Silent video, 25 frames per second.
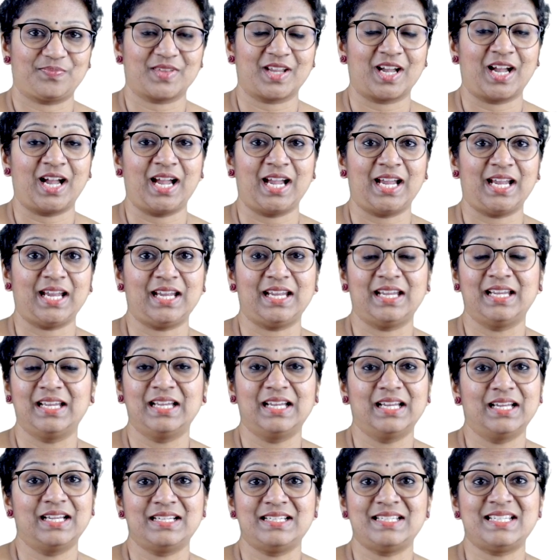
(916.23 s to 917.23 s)
I
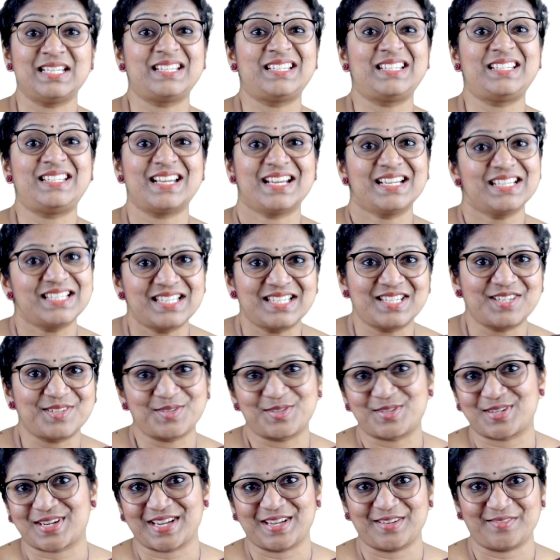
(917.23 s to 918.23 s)
detest
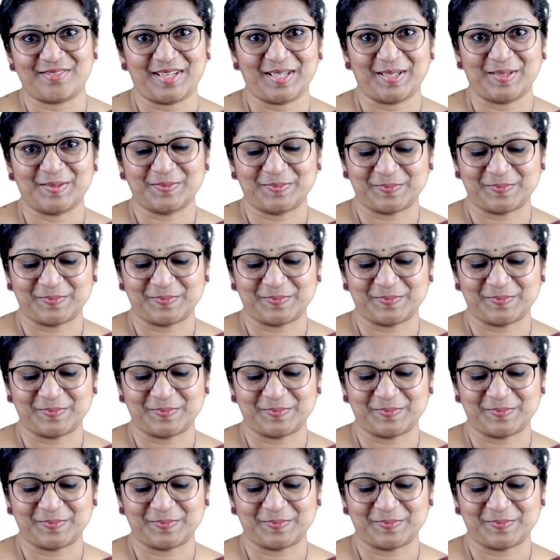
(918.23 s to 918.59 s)
driving.